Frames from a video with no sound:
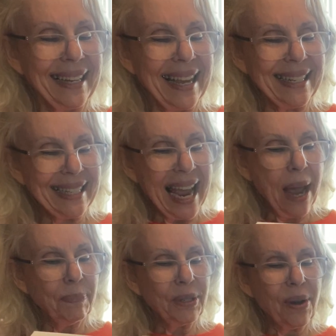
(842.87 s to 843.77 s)
and
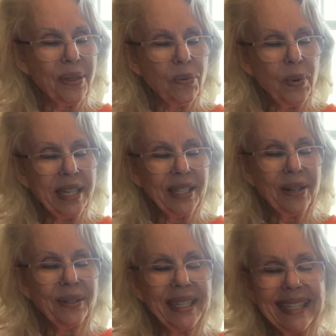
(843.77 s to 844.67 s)
tapped on the
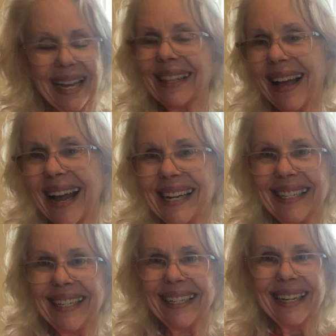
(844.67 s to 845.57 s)
window to tell
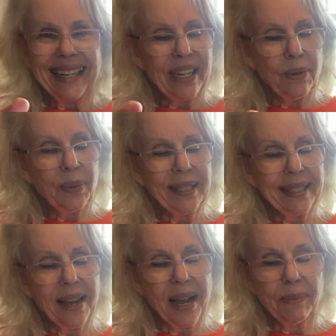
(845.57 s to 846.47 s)
Heidi it was
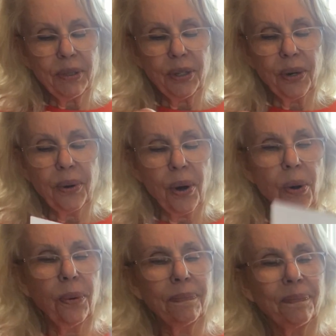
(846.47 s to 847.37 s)
time to go
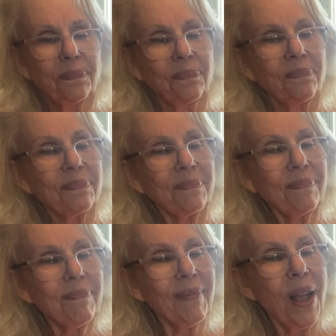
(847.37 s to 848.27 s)
home.
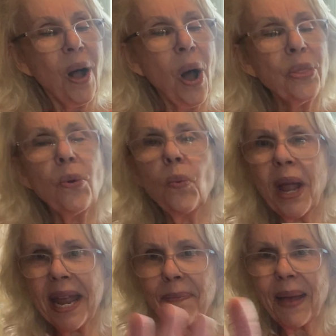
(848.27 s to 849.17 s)
On the
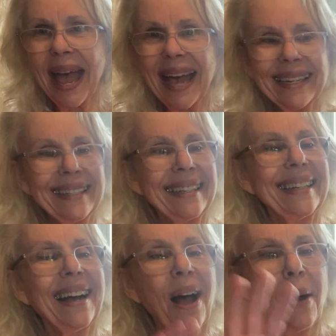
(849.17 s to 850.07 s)
way back
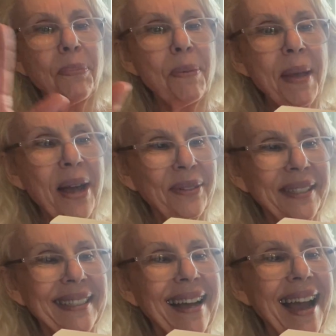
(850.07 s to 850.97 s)
up the
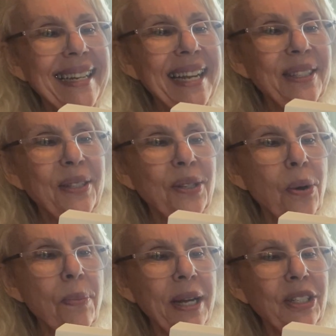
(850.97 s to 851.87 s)
mountain, Heidi had
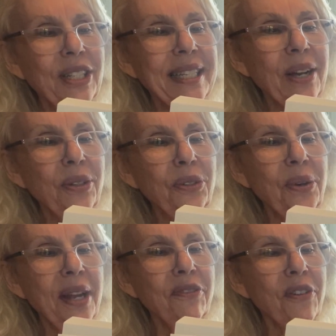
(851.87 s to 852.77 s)
so much to tell her
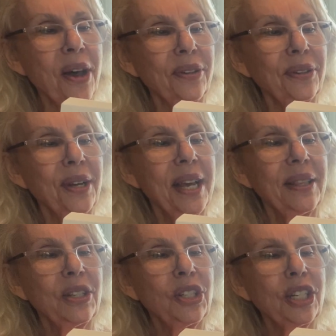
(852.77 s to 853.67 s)
grandfather
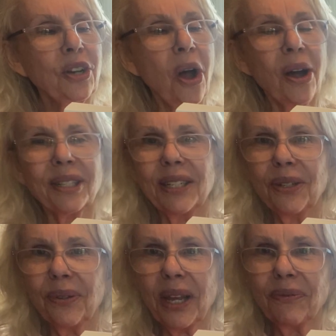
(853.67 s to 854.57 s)
that she talked
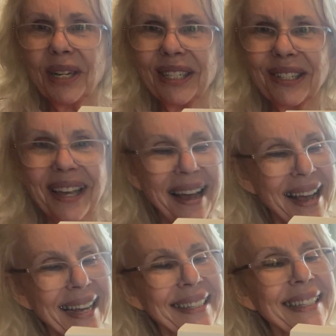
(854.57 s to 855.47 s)
until they reached the
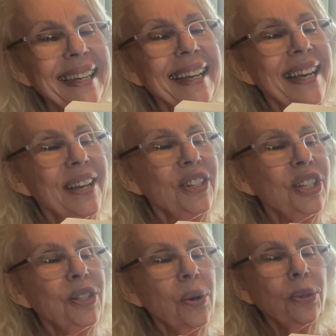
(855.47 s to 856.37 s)
hut.
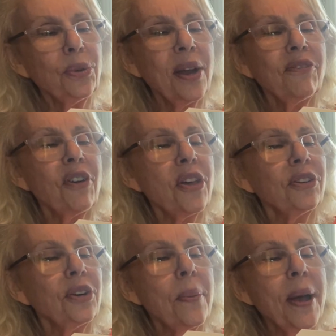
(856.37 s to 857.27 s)
She told
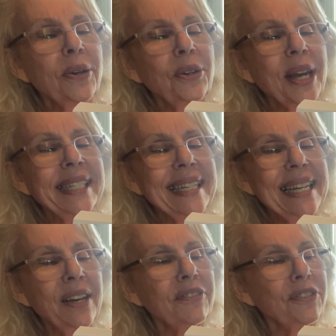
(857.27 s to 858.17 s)
Grandfather about her
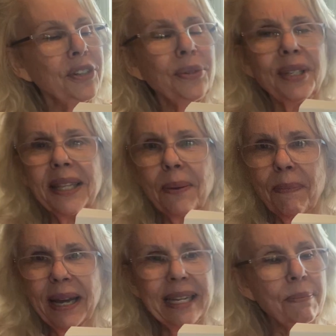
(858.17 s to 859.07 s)
idea for using the
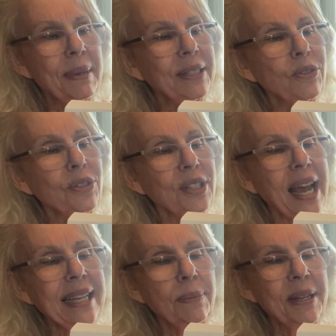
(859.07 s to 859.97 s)
money Mr.
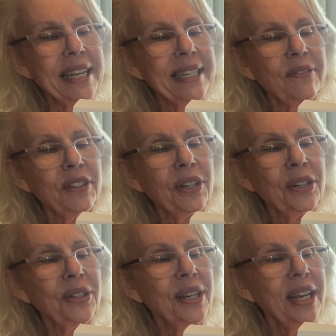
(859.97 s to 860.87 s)
Seisman had given
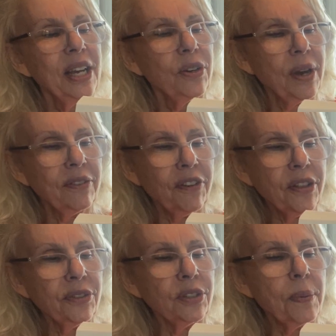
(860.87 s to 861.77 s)
her.
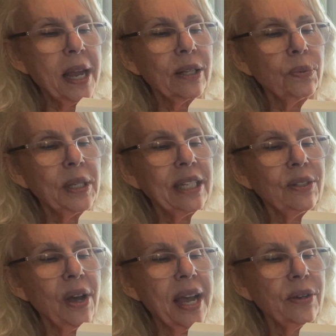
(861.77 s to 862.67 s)
Grandfather smiled when he
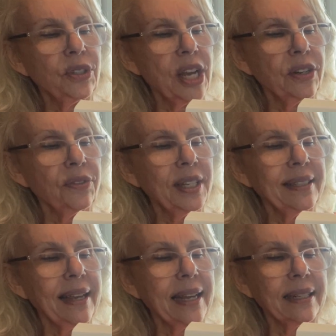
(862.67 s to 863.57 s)
saw how
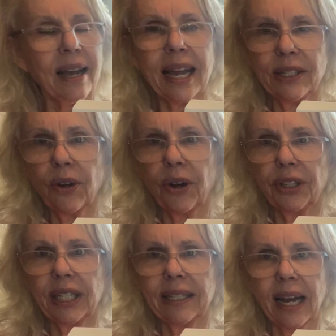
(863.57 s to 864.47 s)
generous and
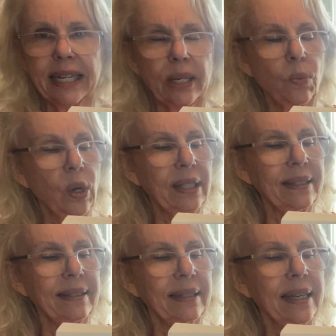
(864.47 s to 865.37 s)
kind-hearted Heidi
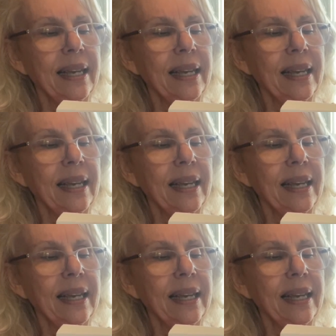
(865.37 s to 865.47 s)
was.